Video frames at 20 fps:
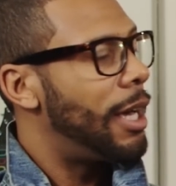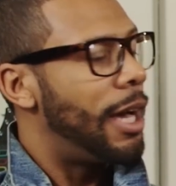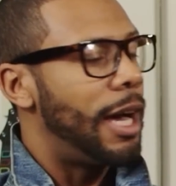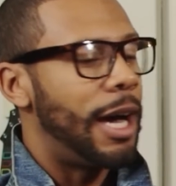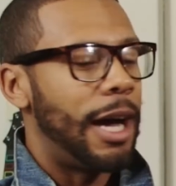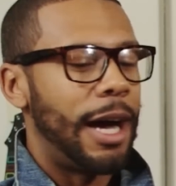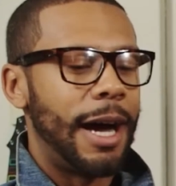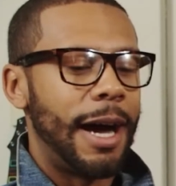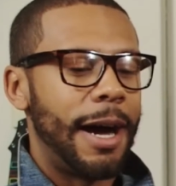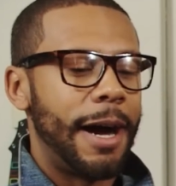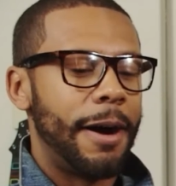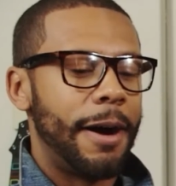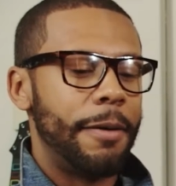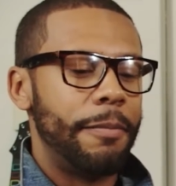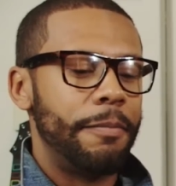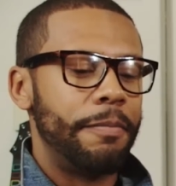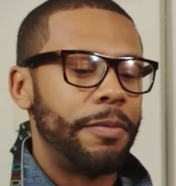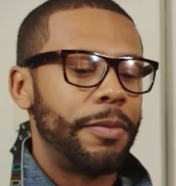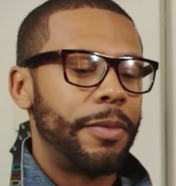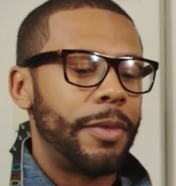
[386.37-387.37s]

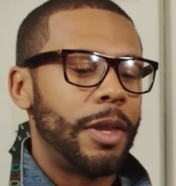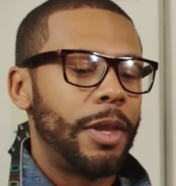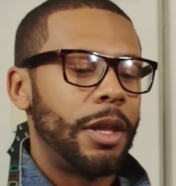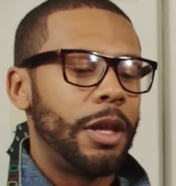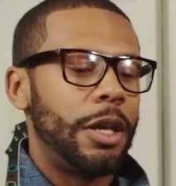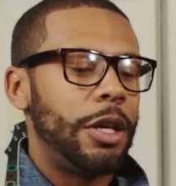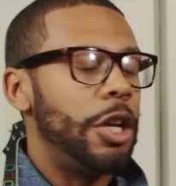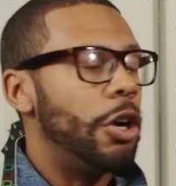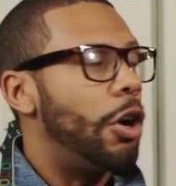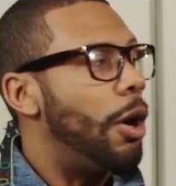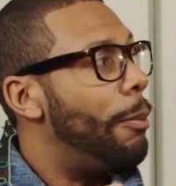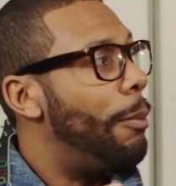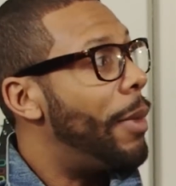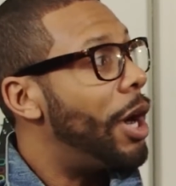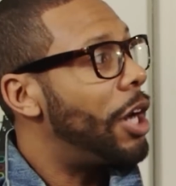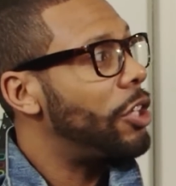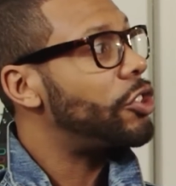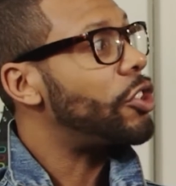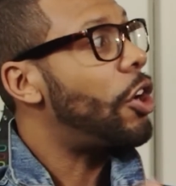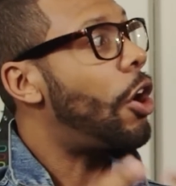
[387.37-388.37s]
um, you know,
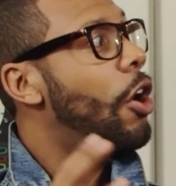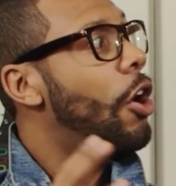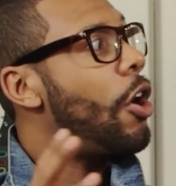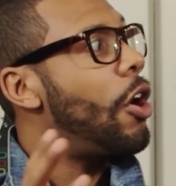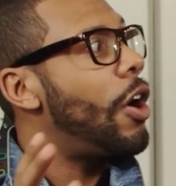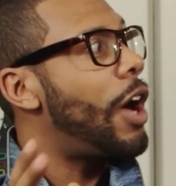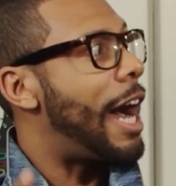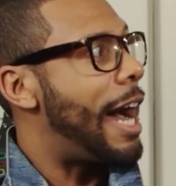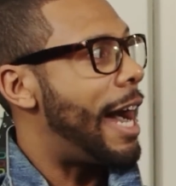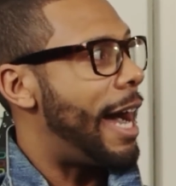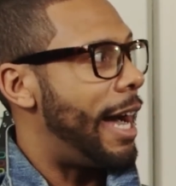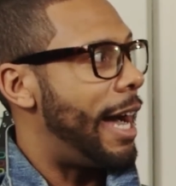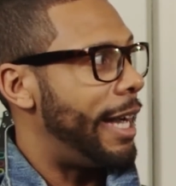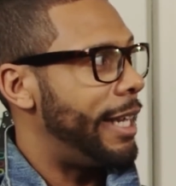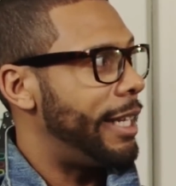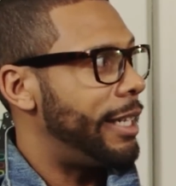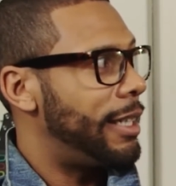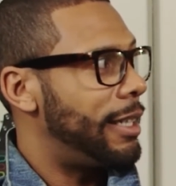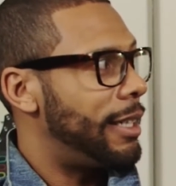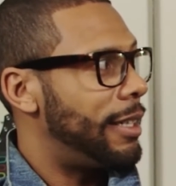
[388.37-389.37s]
amongst all
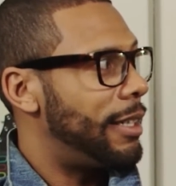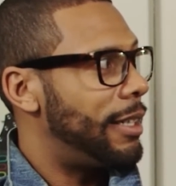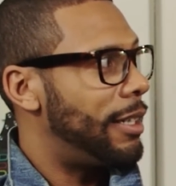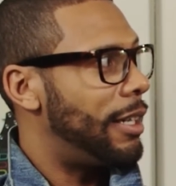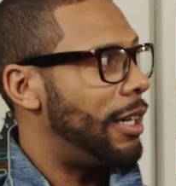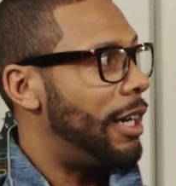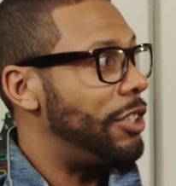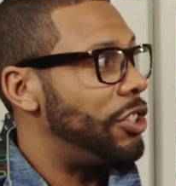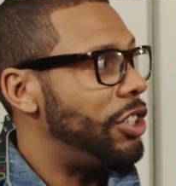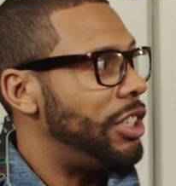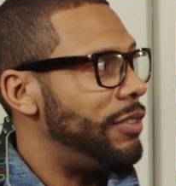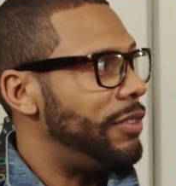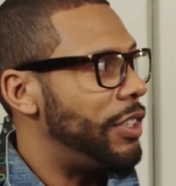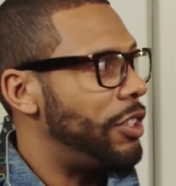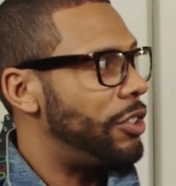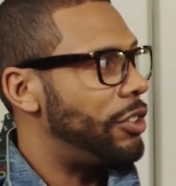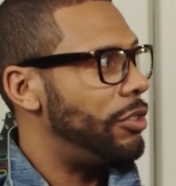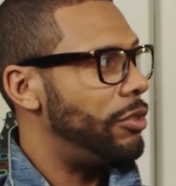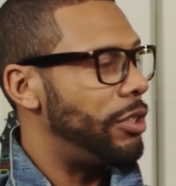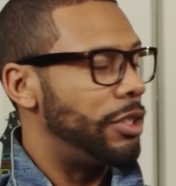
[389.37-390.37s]
high achieving
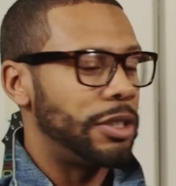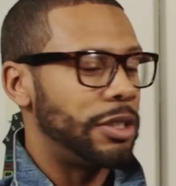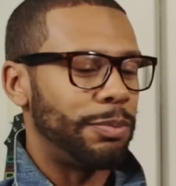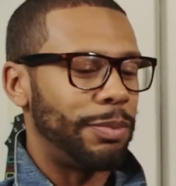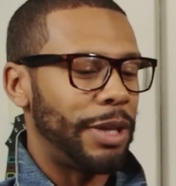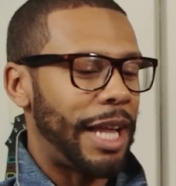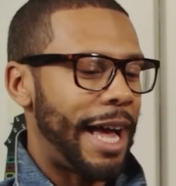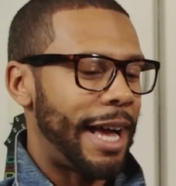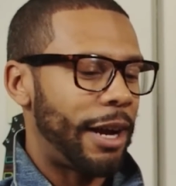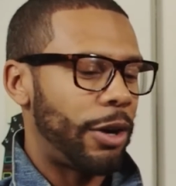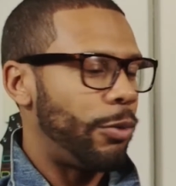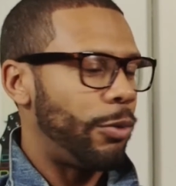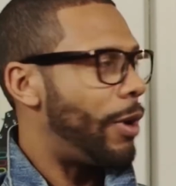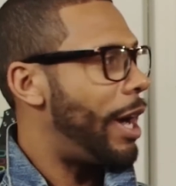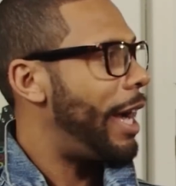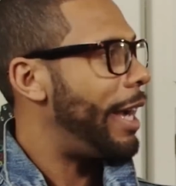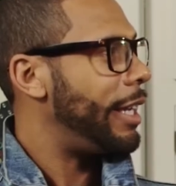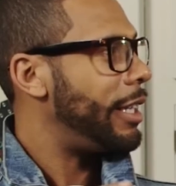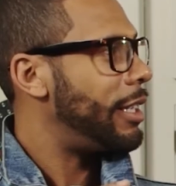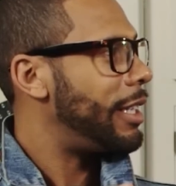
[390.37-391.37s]
mm-hmm. students, black,
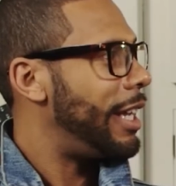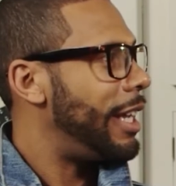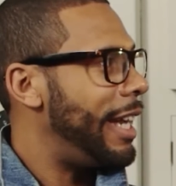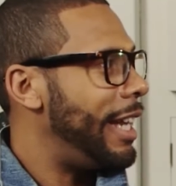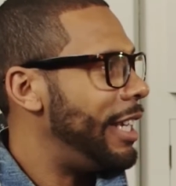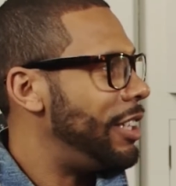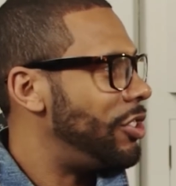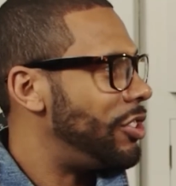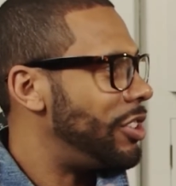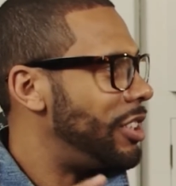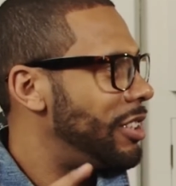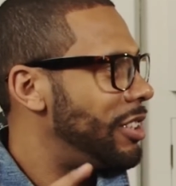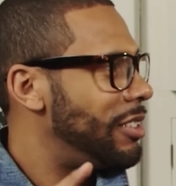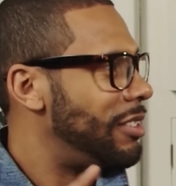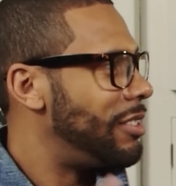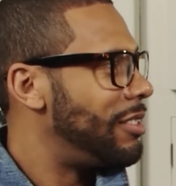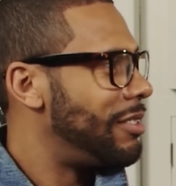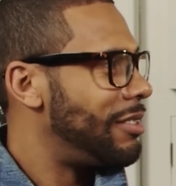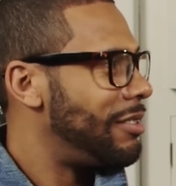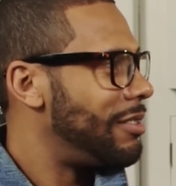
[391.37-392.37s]
white,
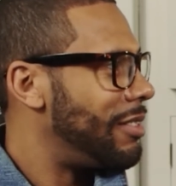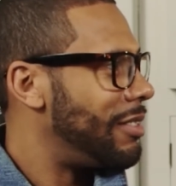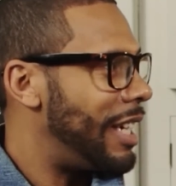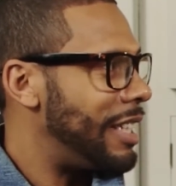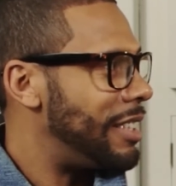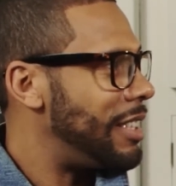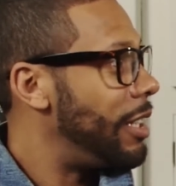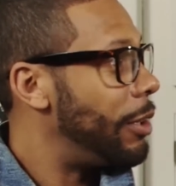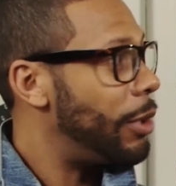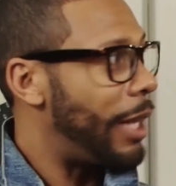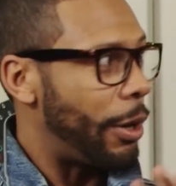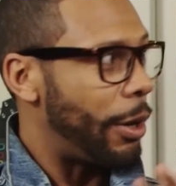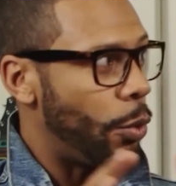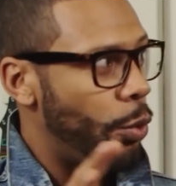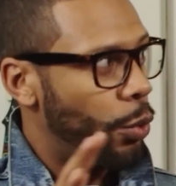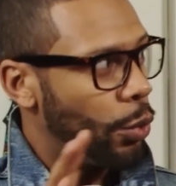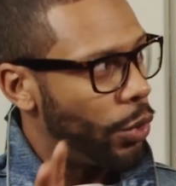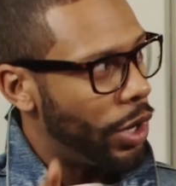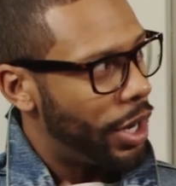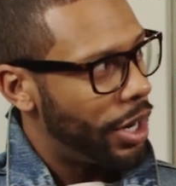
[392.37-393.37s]
Asian, Latino, mm-hmm. like
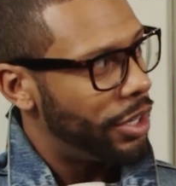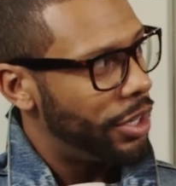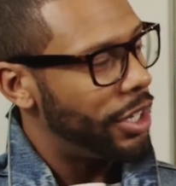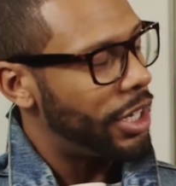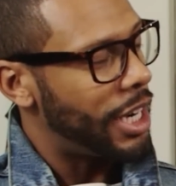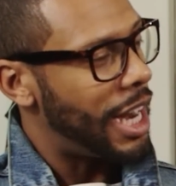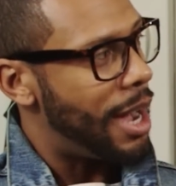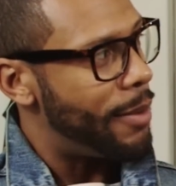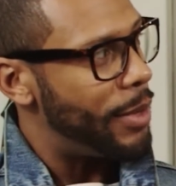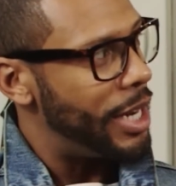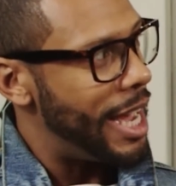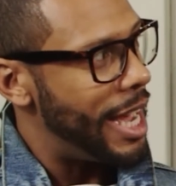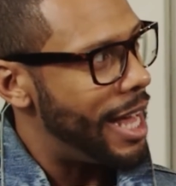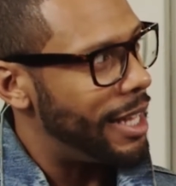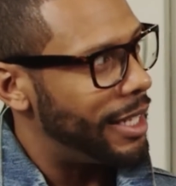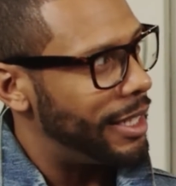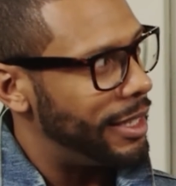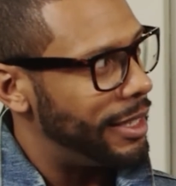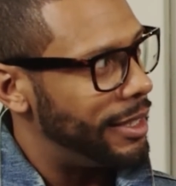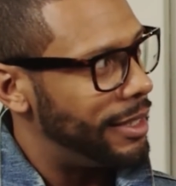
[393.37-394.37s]
what are their
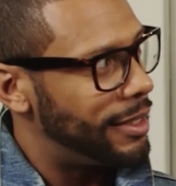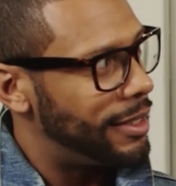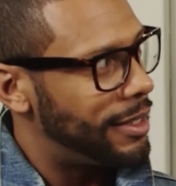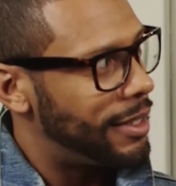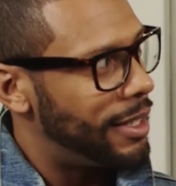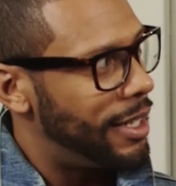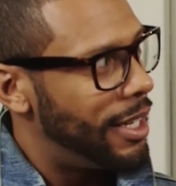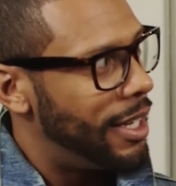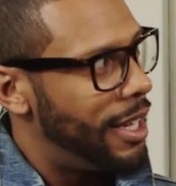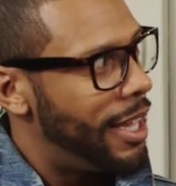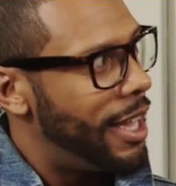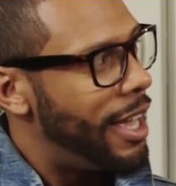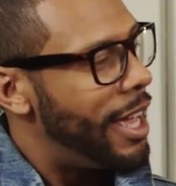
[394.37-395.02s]
commonalities yeah.